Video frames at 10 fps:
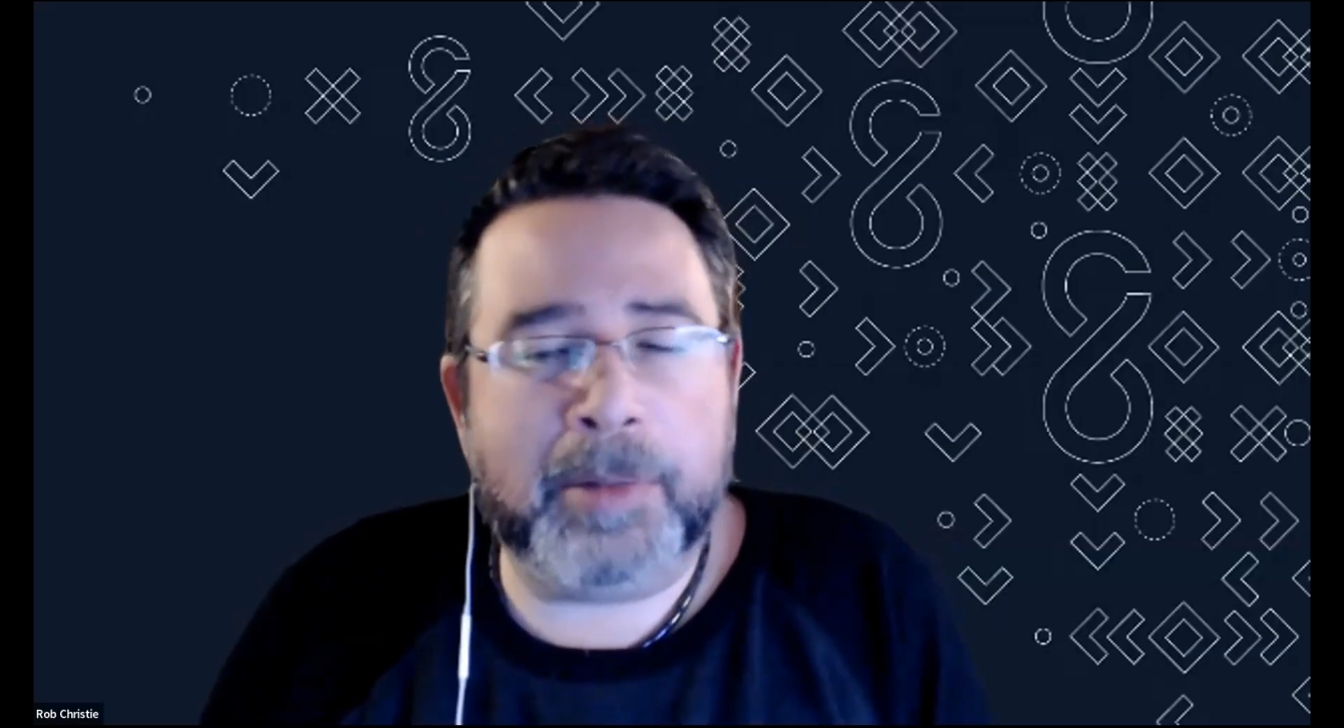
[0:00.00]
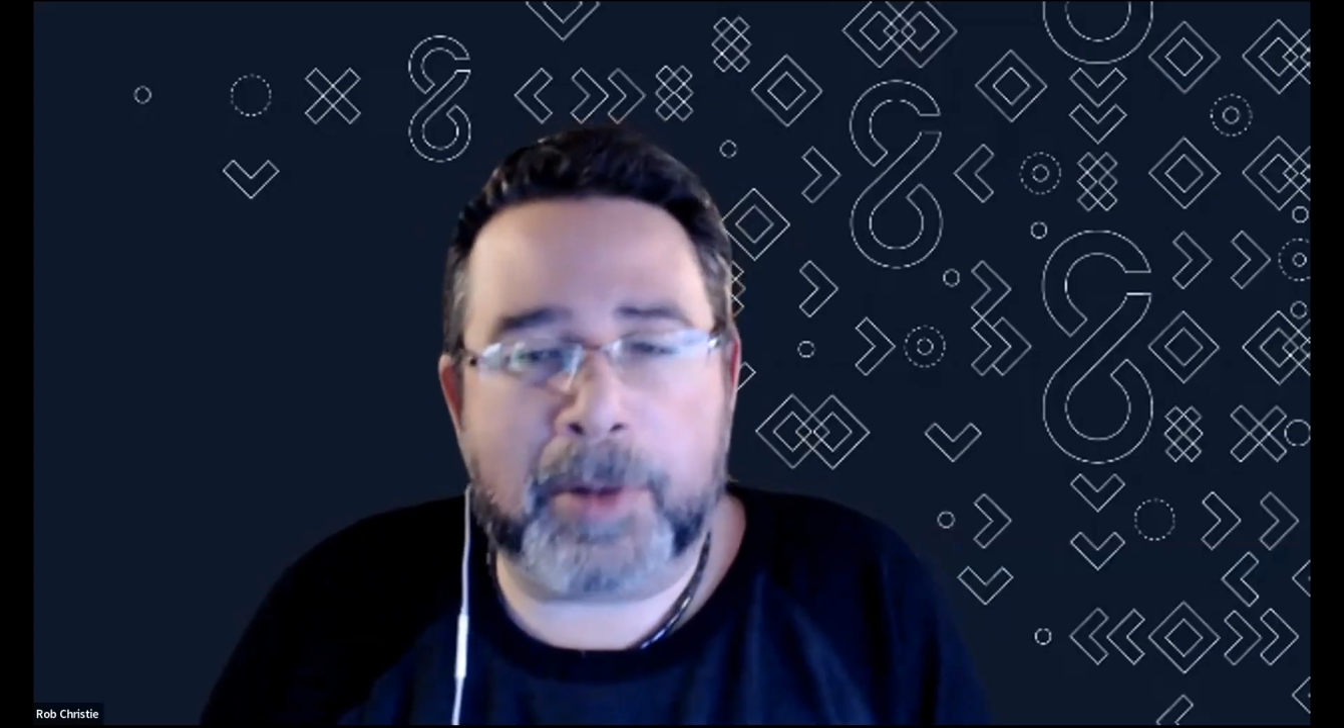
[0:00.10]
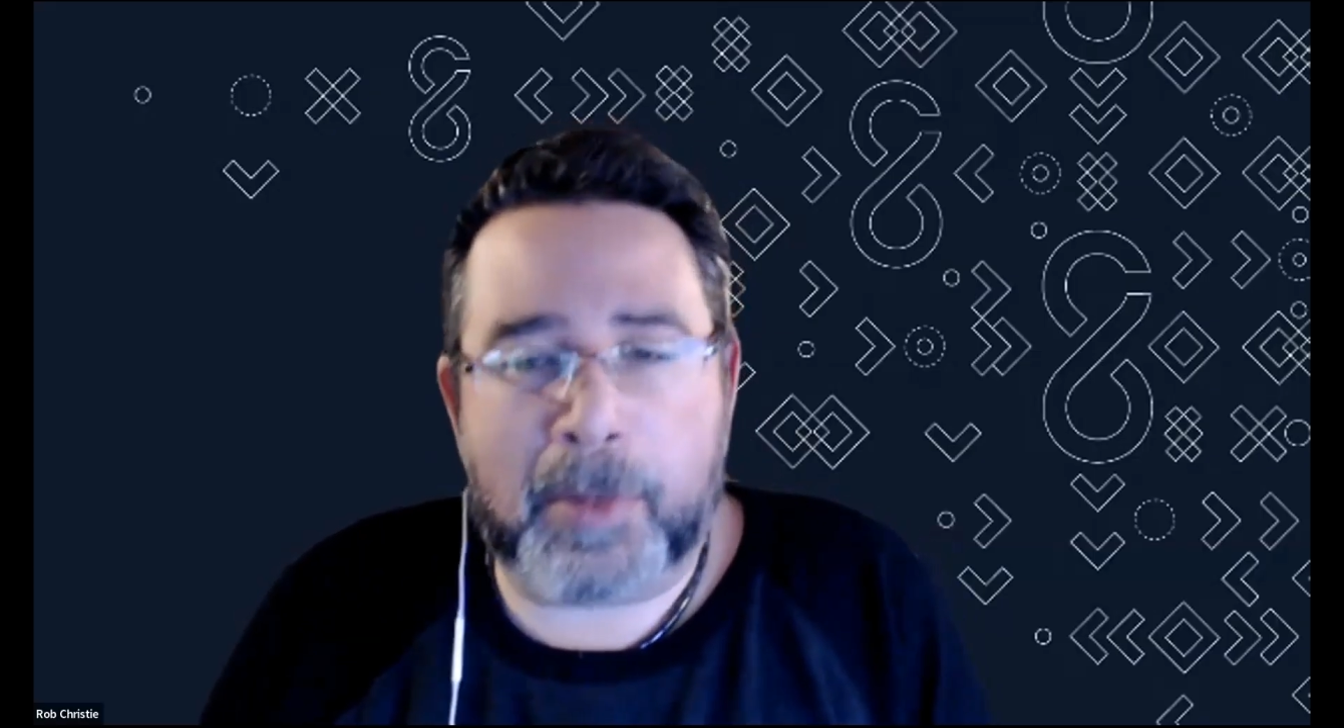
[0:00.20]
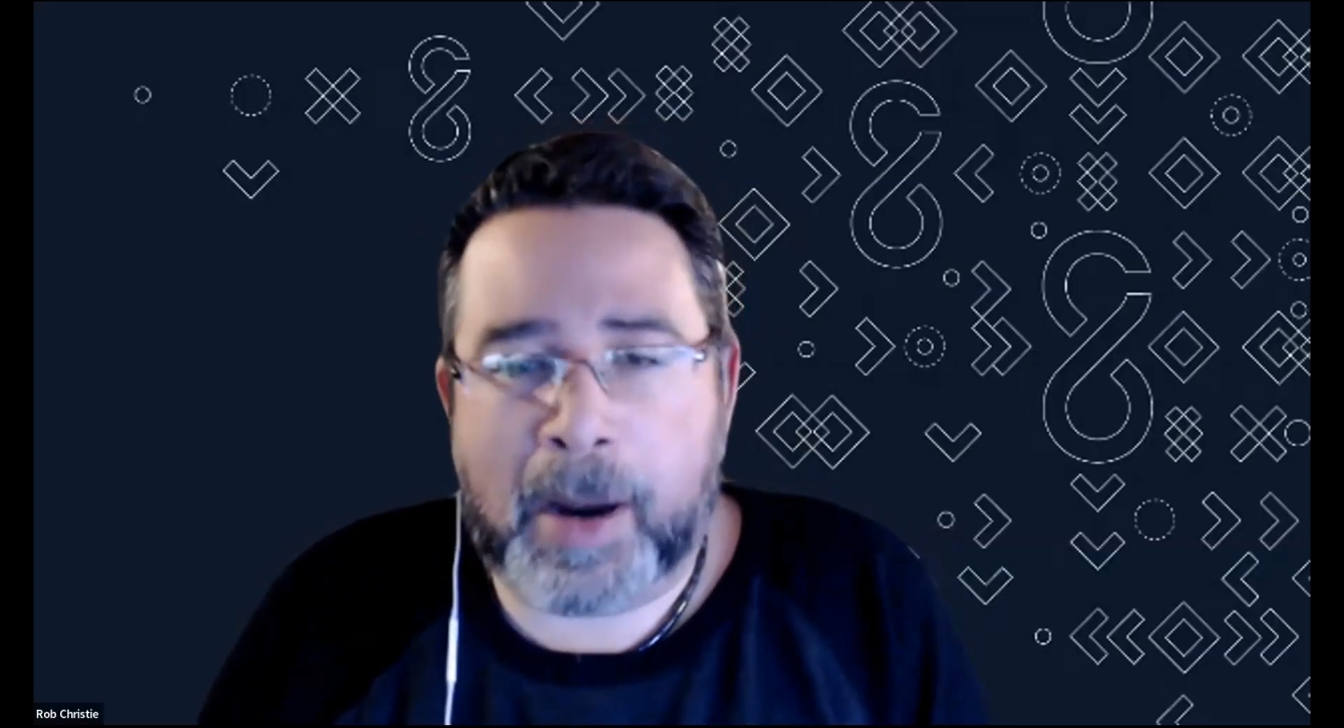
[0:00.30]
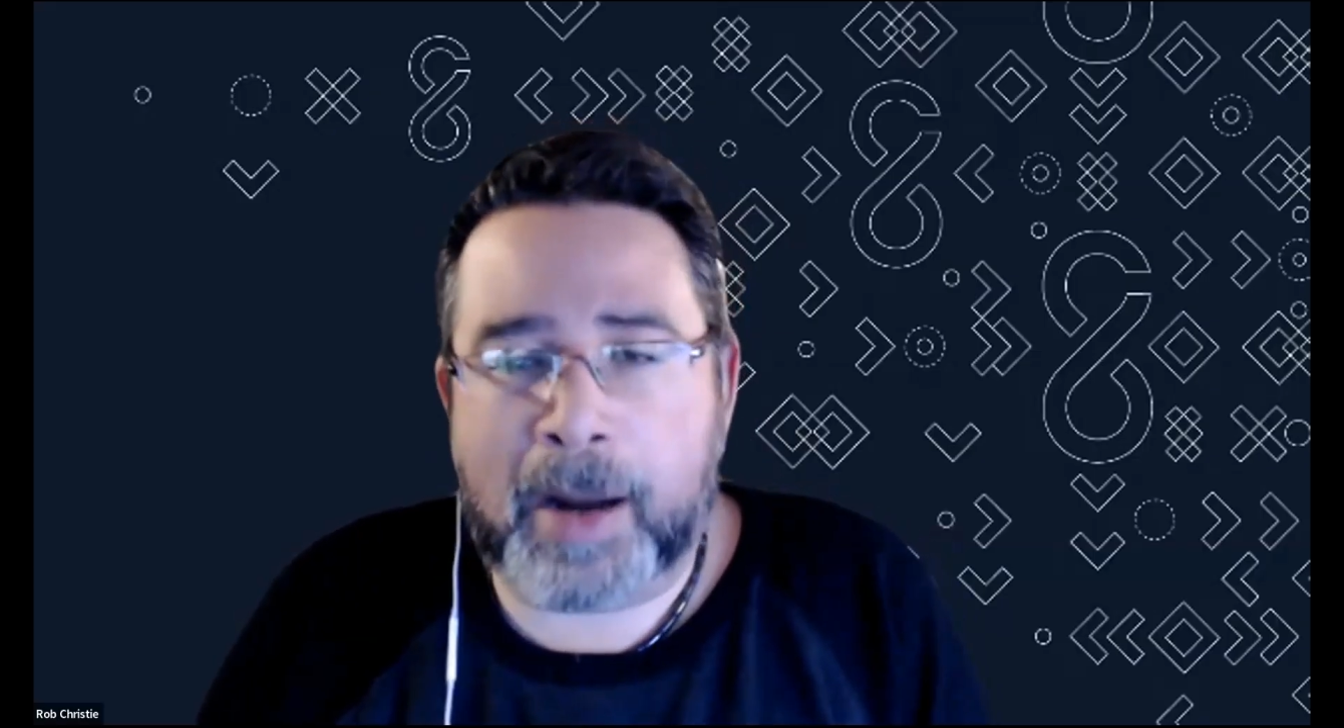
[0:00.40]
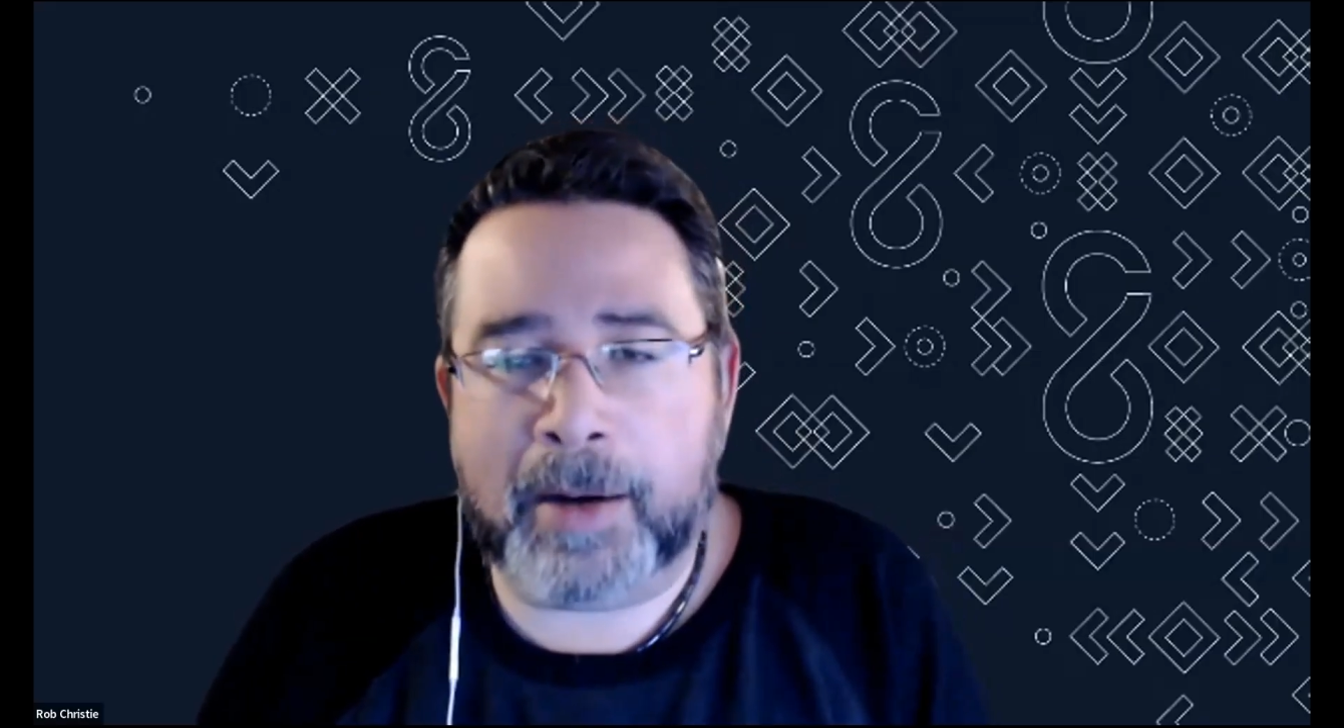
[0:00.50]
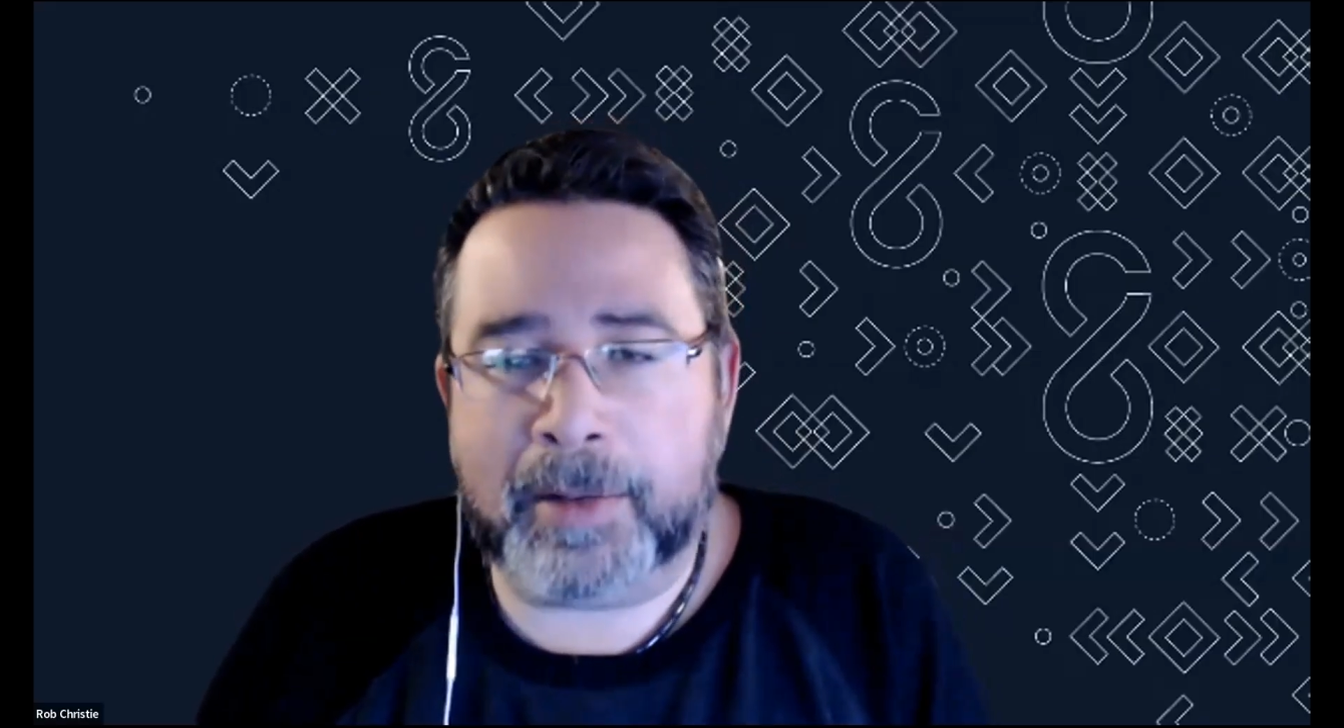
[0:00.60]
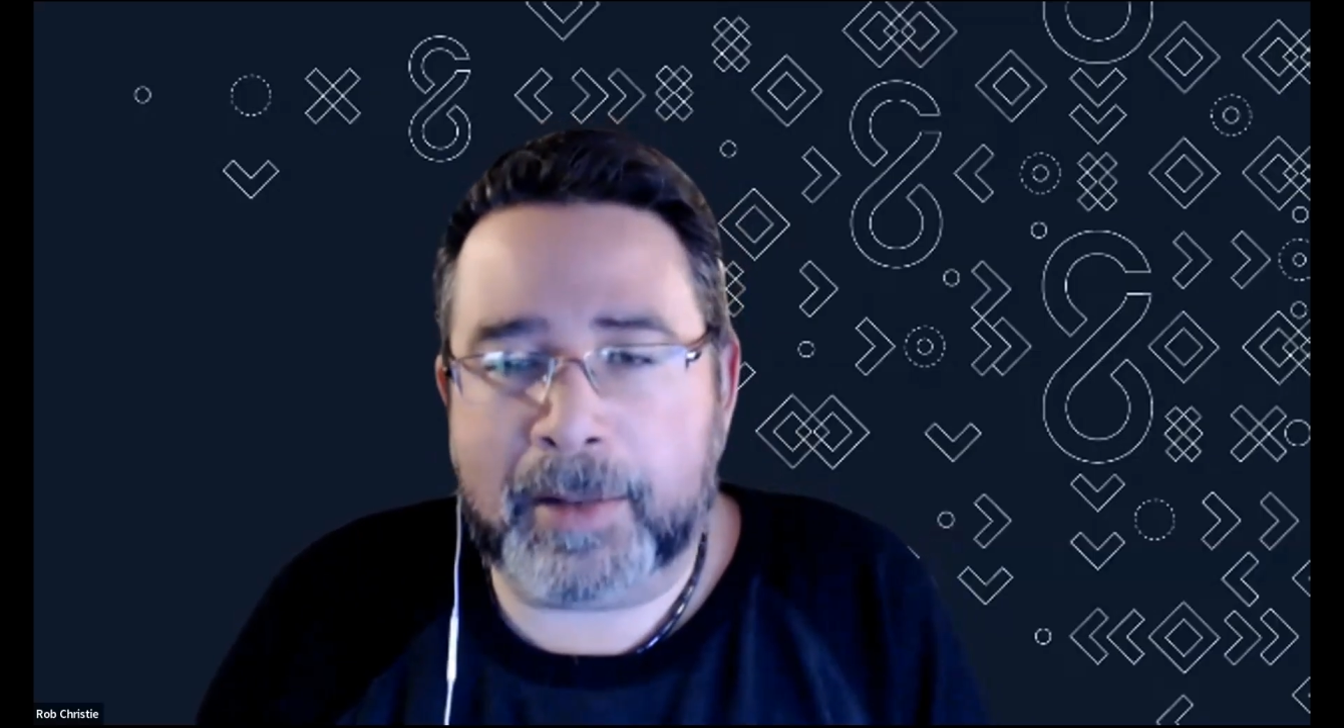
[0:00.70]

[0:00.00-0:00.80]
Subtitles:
required